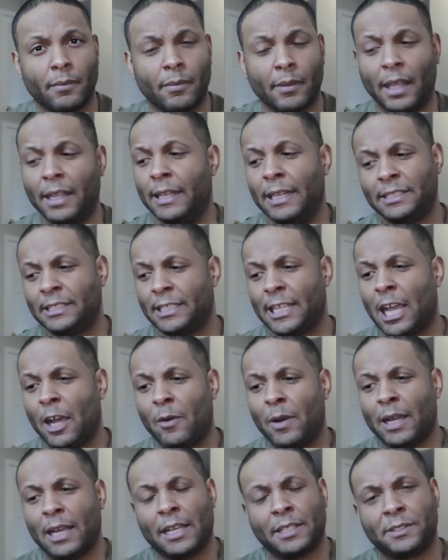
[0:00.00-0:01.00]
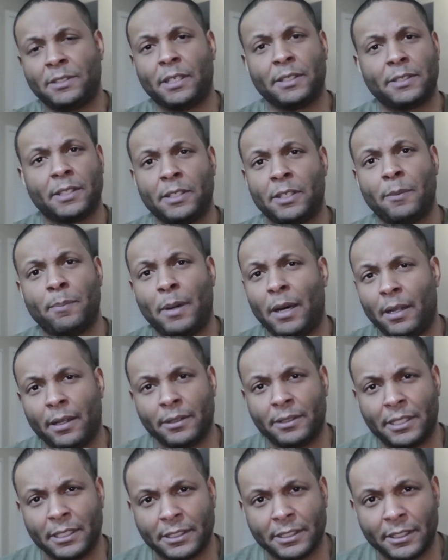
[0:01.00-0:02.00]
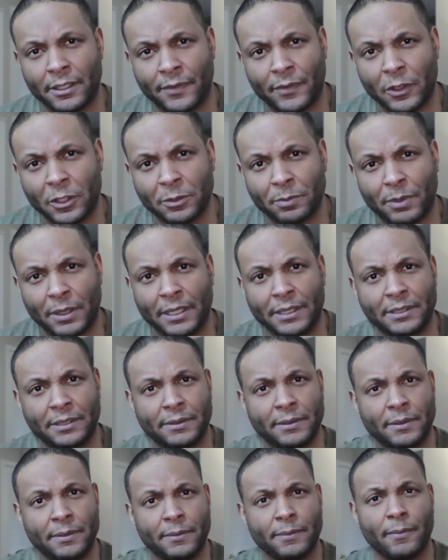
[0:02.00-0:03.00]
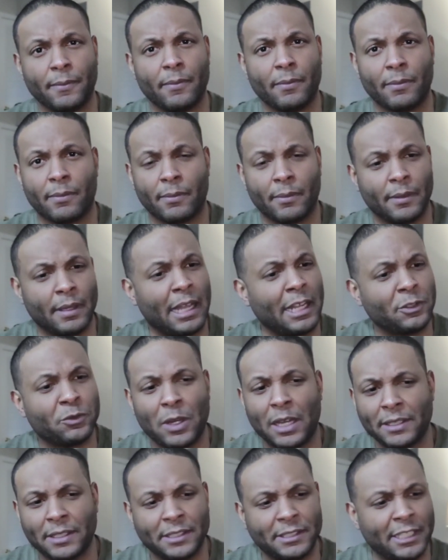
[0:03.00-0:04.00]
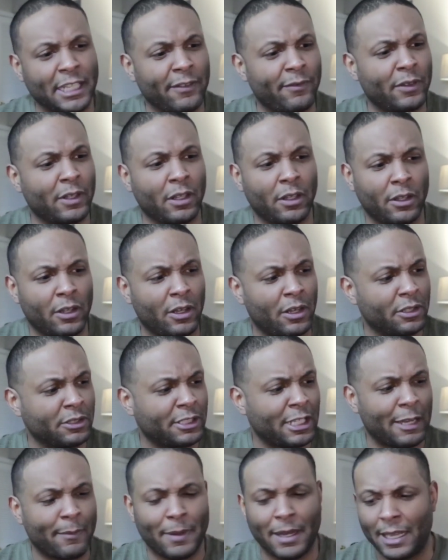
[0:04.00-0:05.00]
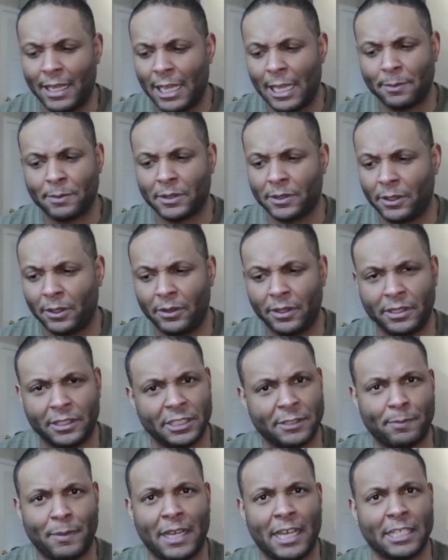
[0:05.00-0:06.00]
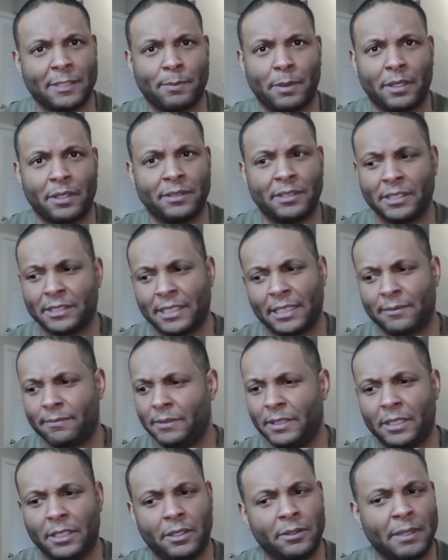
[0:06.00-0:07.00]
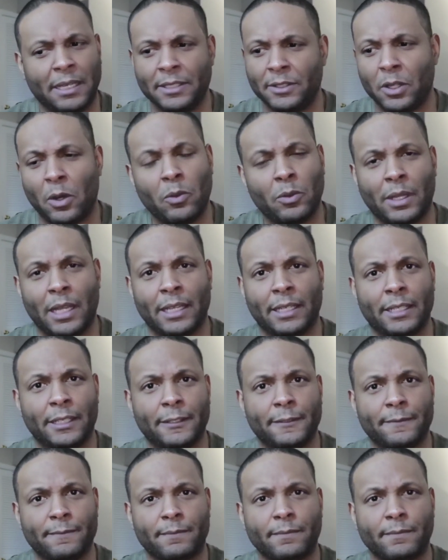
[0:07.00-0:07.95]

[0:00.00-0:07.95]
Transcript: And this is how I got sucked into politics in the first place. And I tried to say for a long time, I absolutely despise politics. I don't like it.